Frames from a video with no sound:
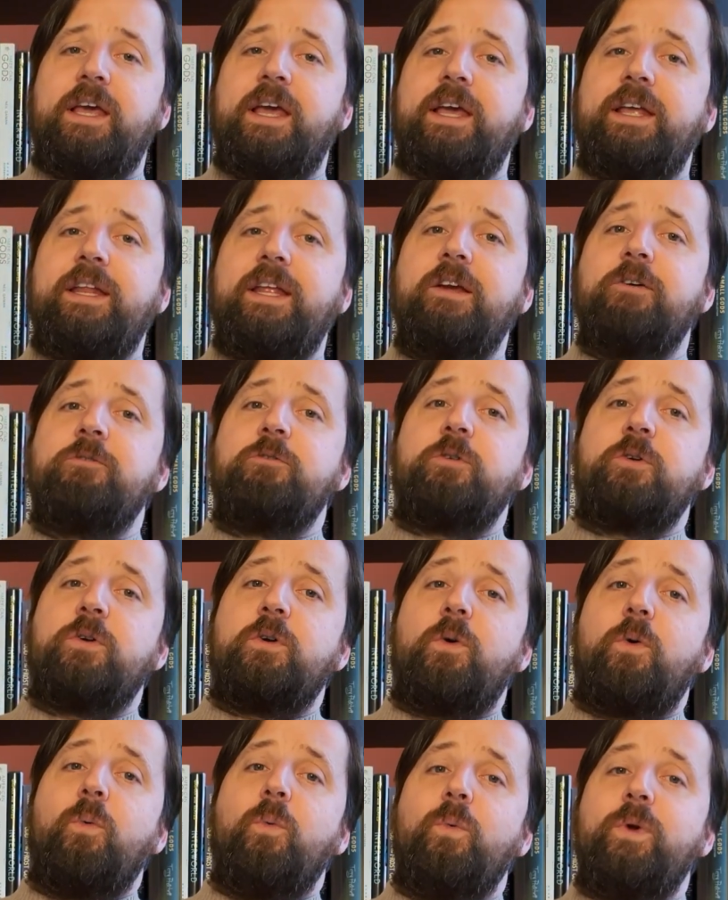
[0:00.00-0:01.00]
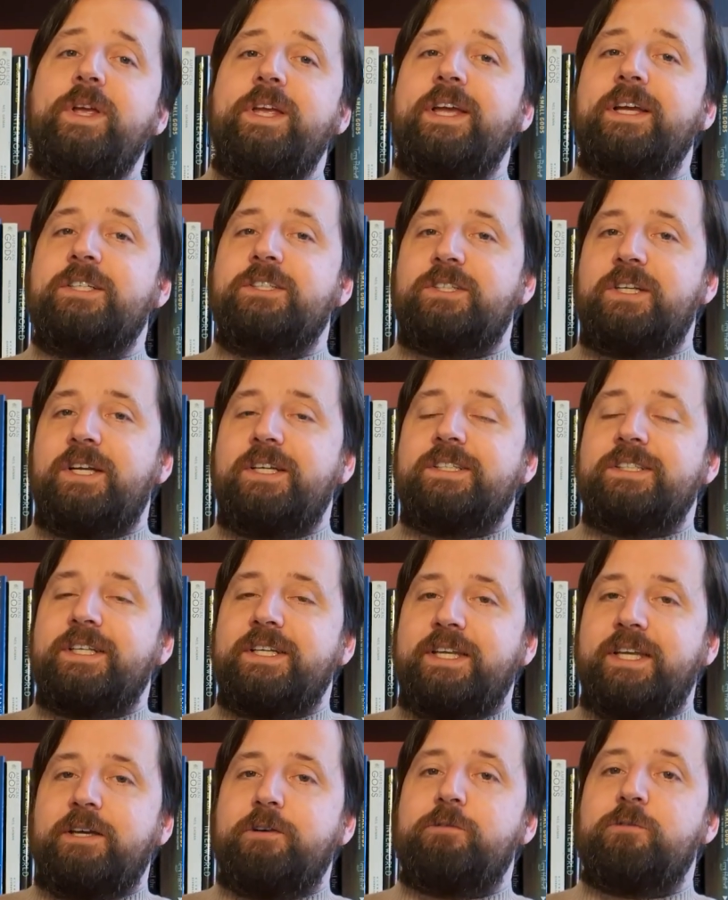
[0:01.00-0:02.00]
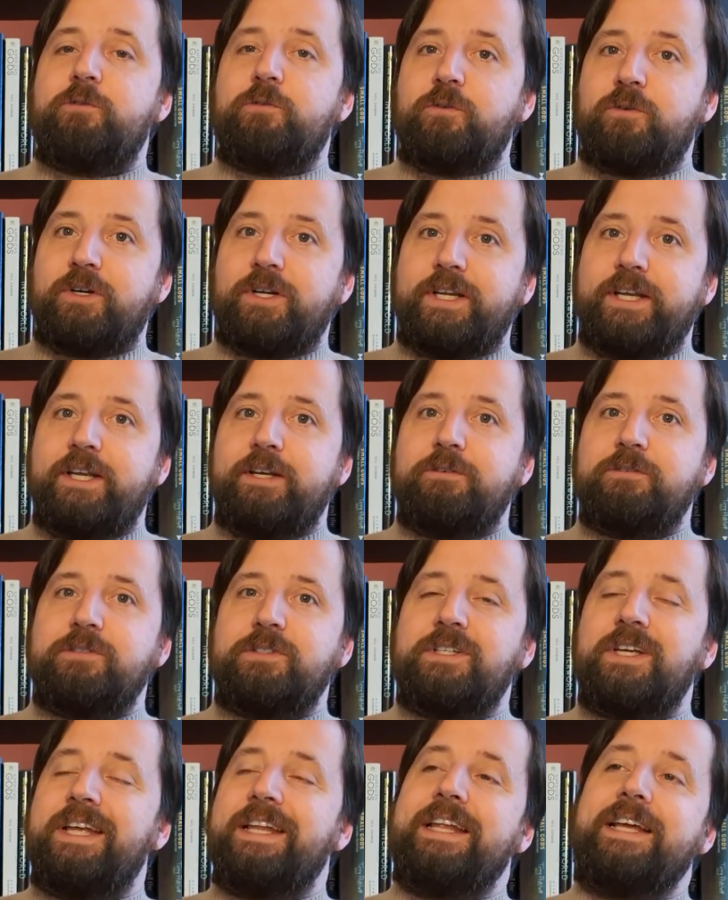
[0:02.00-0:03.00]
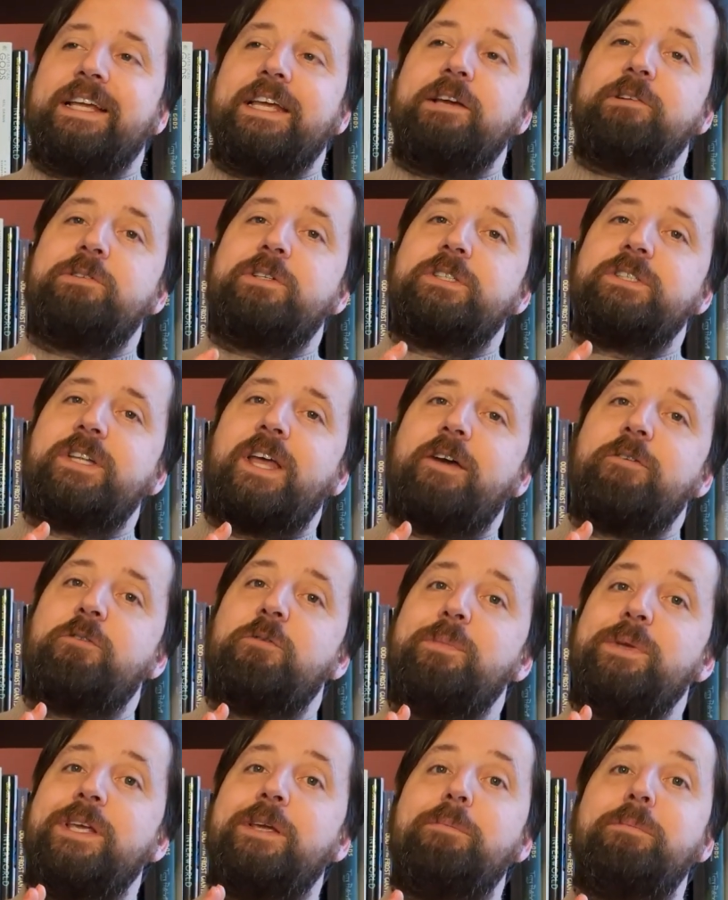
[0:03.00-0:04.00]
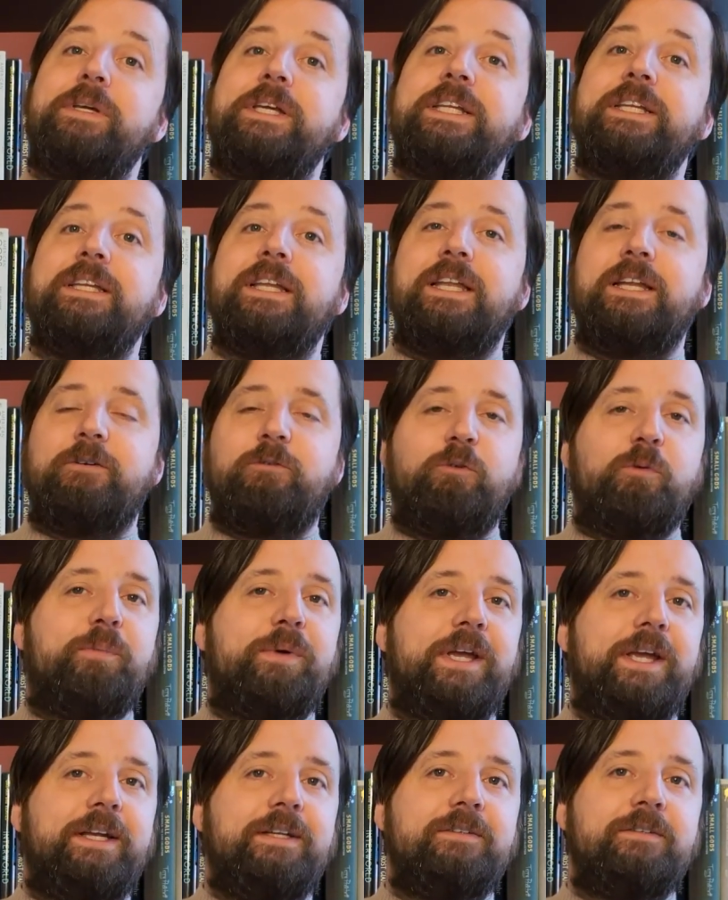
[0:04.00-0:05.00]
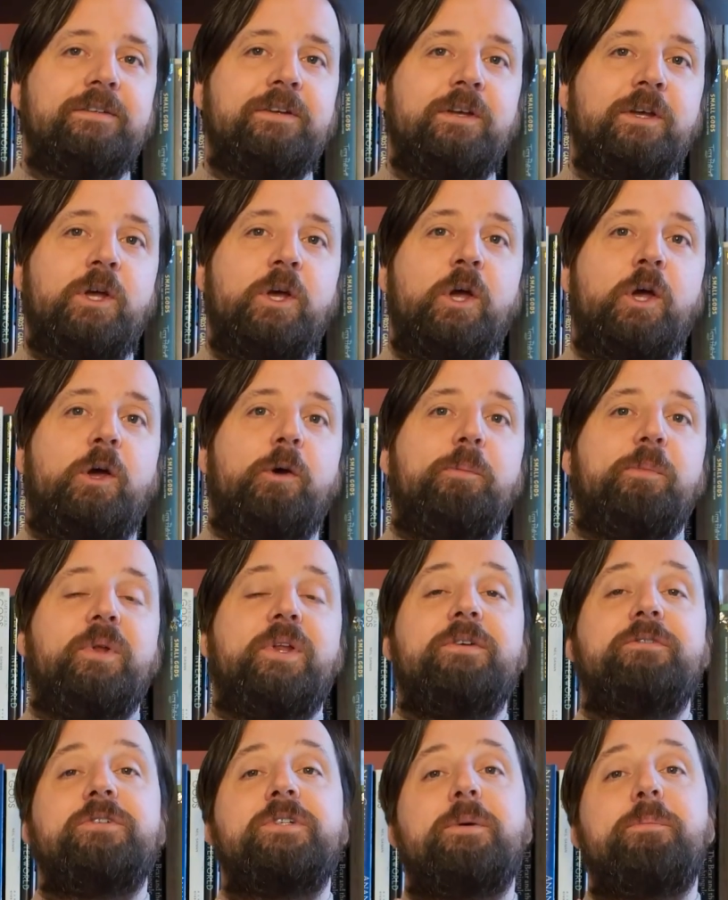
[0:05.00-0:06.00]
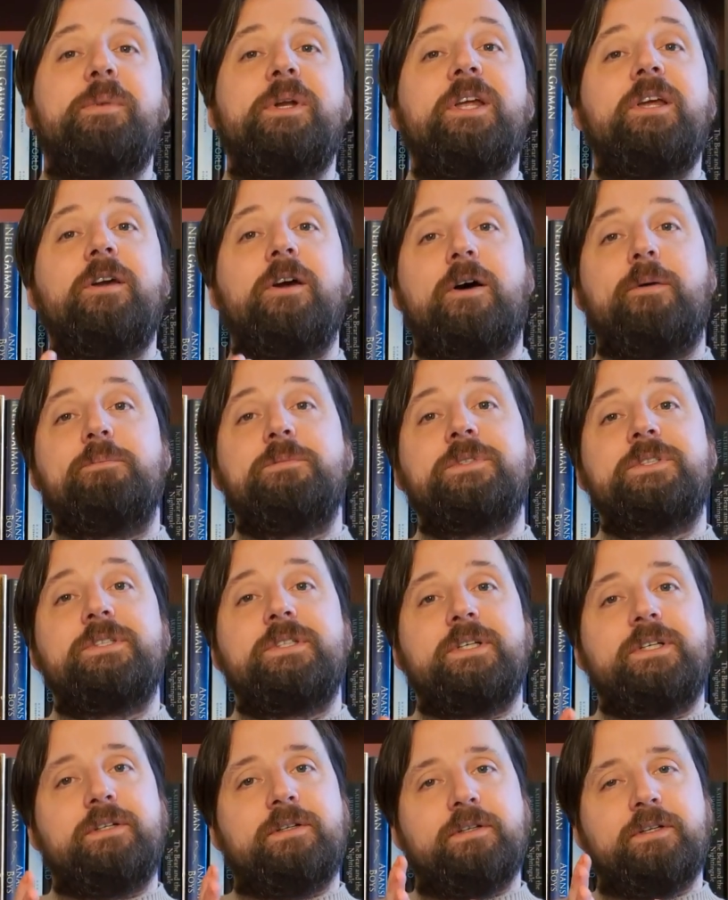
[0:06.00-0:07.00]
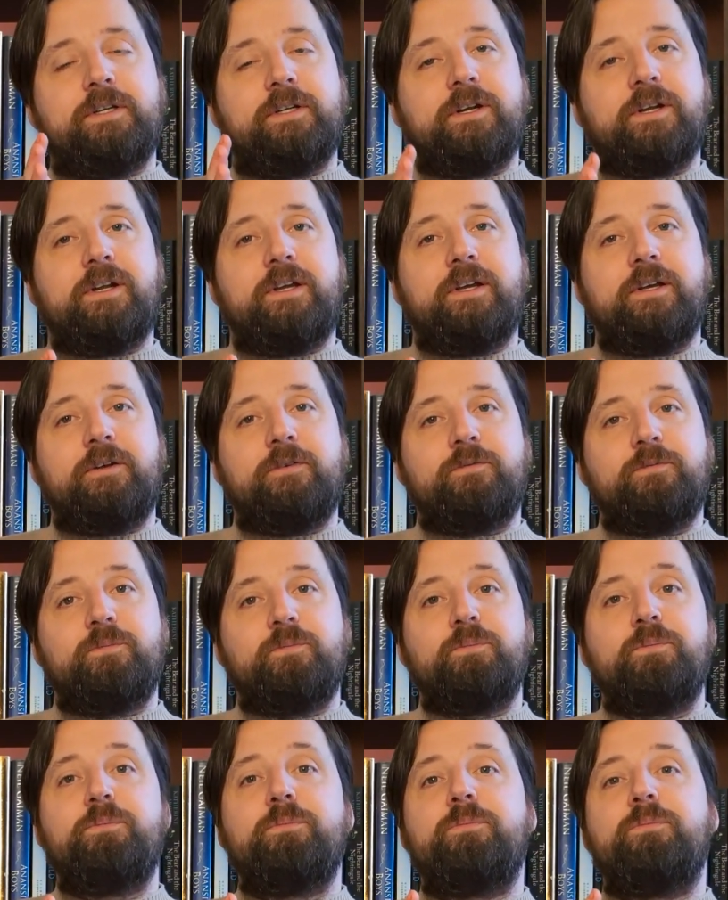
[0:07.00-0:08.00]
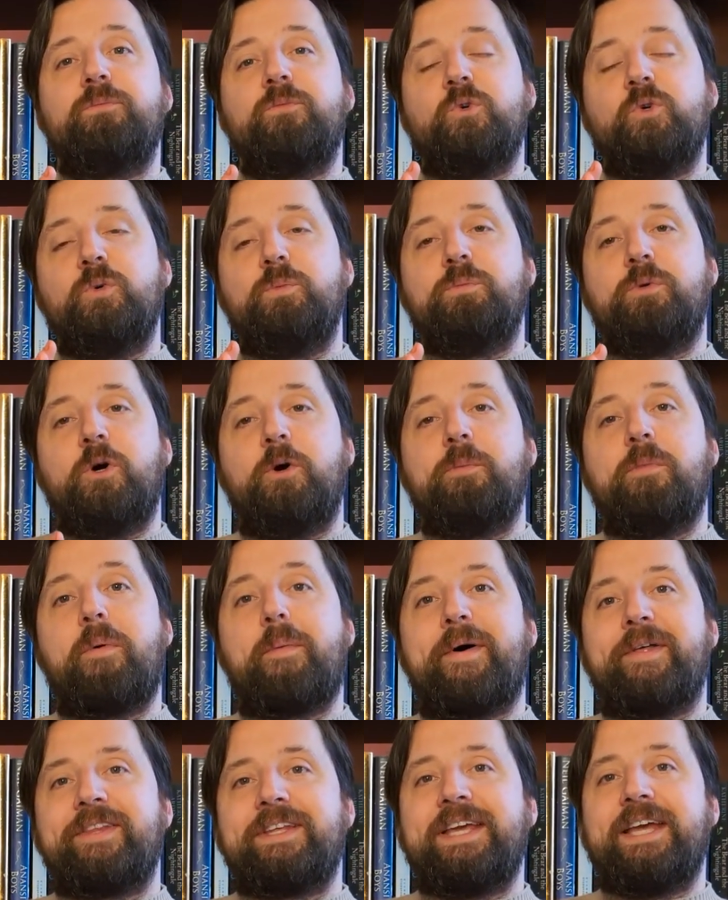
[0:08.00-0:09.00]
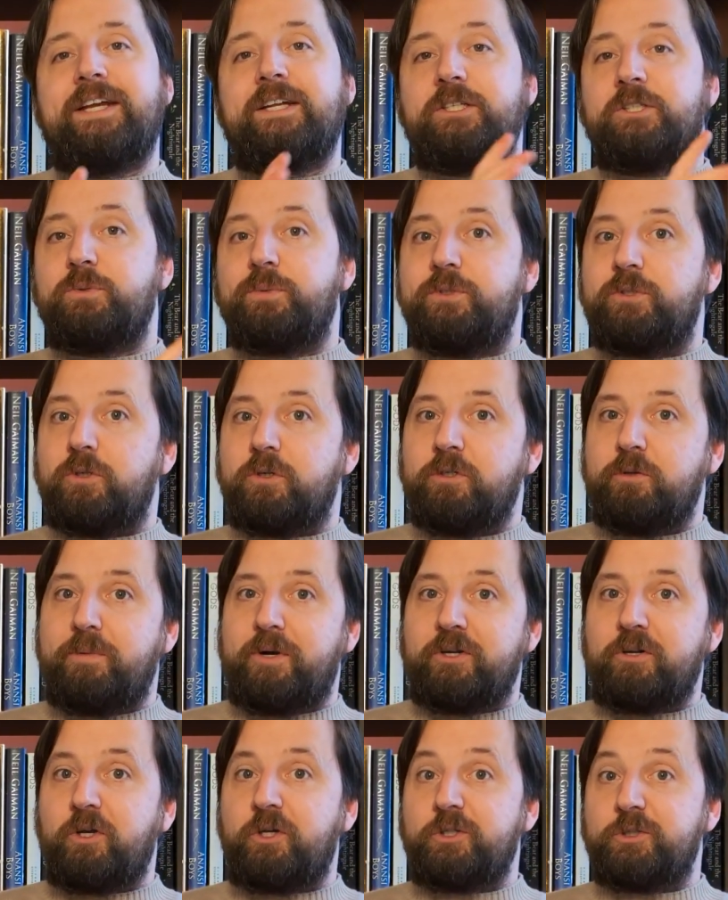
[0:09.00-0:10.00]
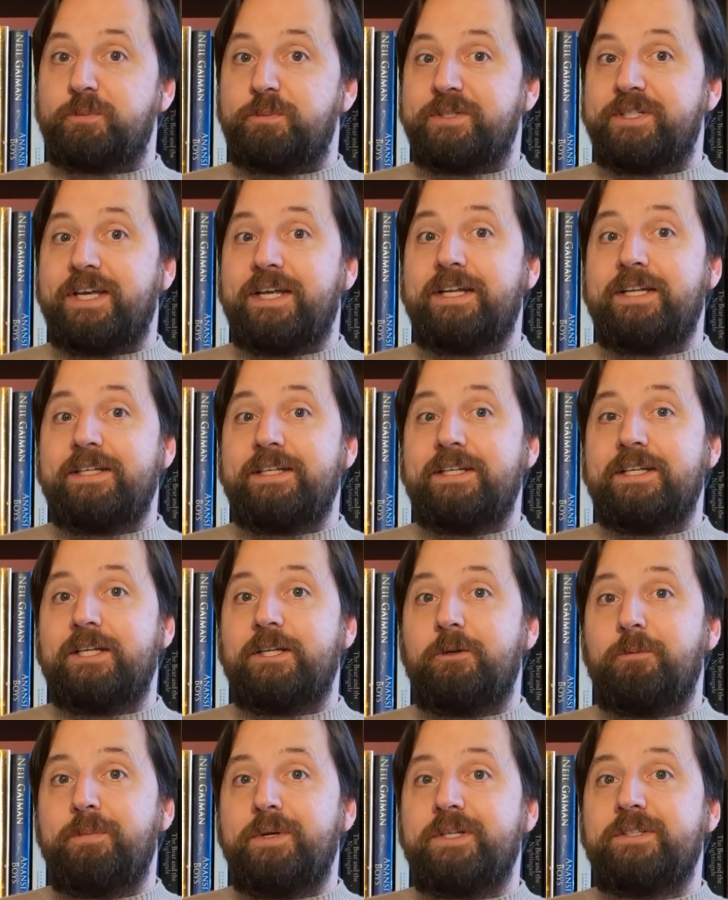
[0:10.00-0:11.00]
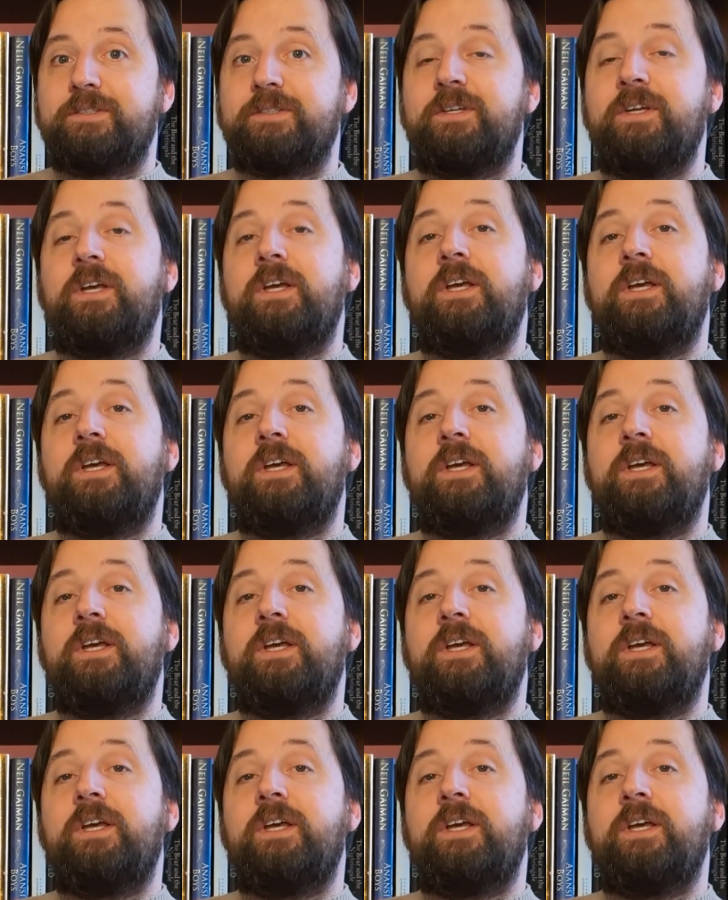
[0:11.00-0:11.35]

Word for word: And therefore, we exchange a gift for a gift. And that gift doesn't have to be immediately repaid. But if somebody comes, in the room poem about Kenaz, we talked about hospitality a little bit.